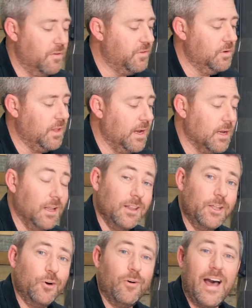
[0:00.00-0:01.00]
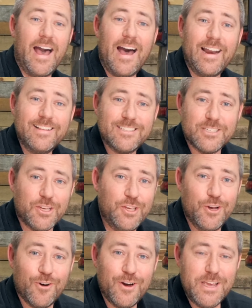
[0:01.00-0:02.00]
if you'd like a little added
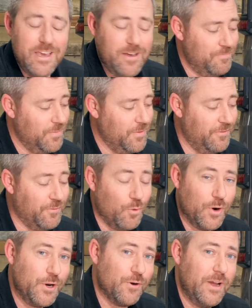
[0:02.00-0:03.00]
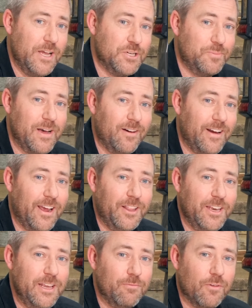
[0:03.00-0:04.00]
security for your hitch mount
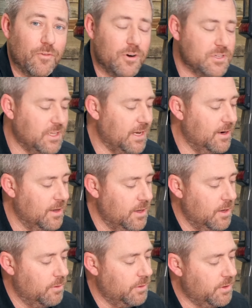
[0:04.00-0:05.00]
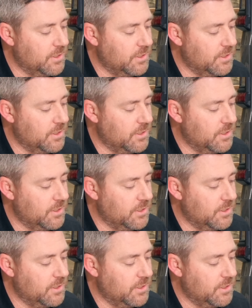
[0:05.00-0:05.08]
LED reverse light, well, you